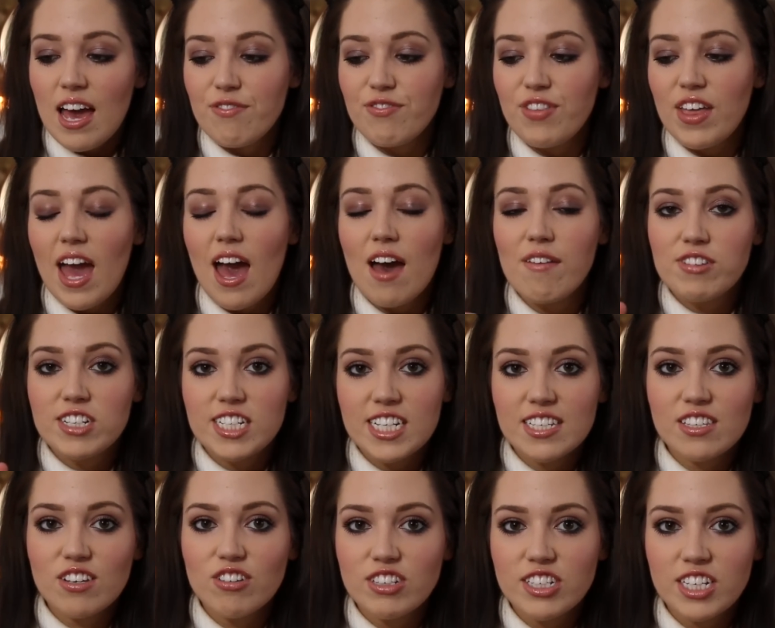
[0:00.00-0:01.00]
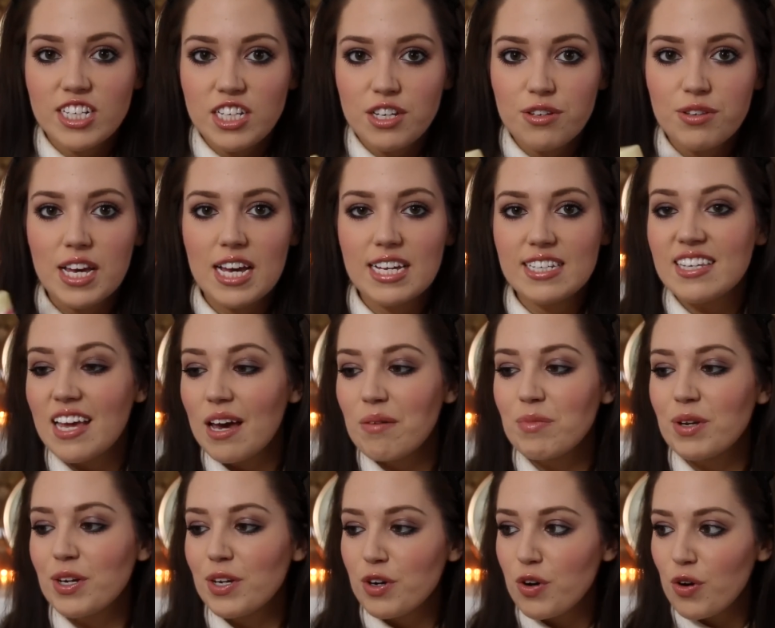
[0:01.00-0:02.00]
If they ever discontinue this,
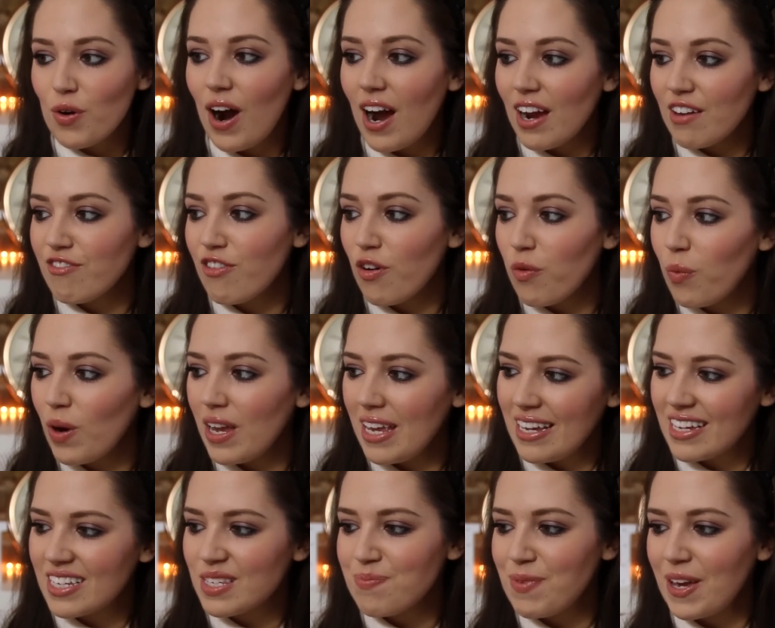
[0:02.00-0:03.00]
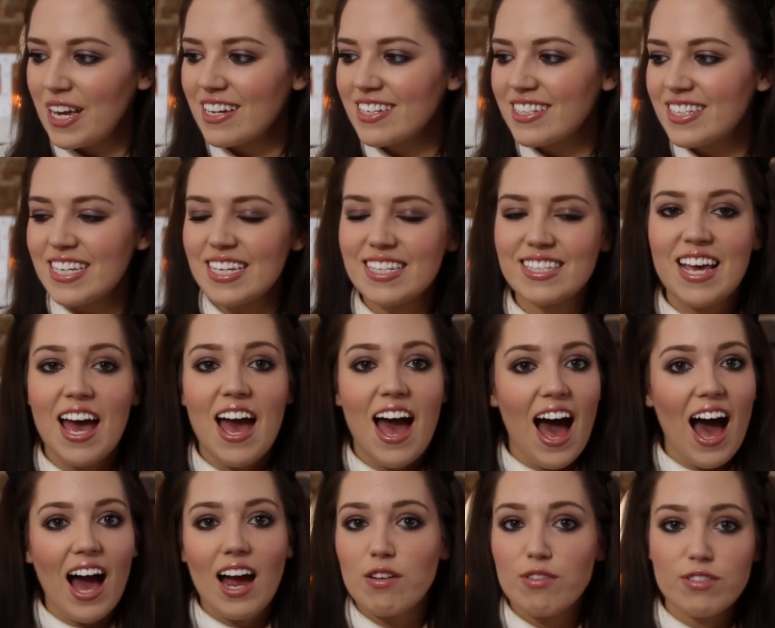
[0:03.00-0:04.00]
I'm gonna cry for weeks because this,
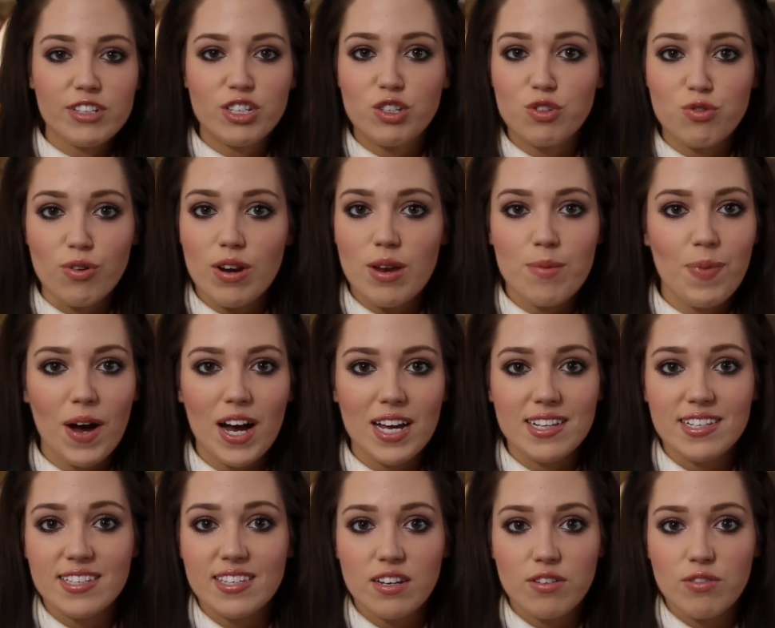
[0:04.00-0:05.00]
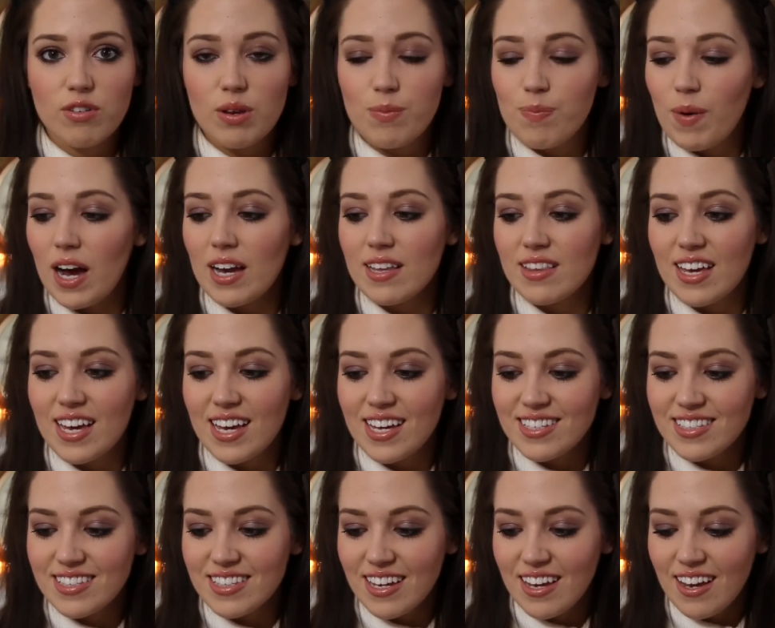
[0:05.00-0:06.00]
I just re-buy this and re-buy
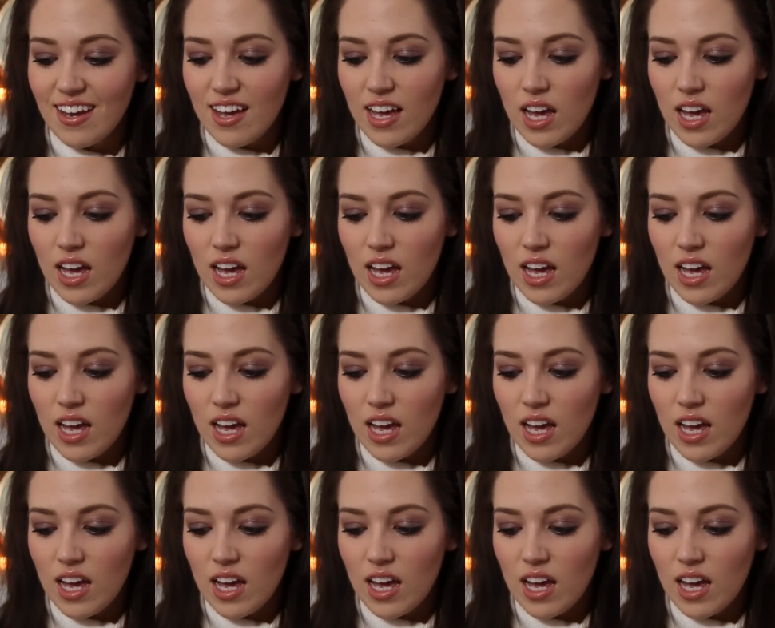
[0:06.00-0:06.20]
this.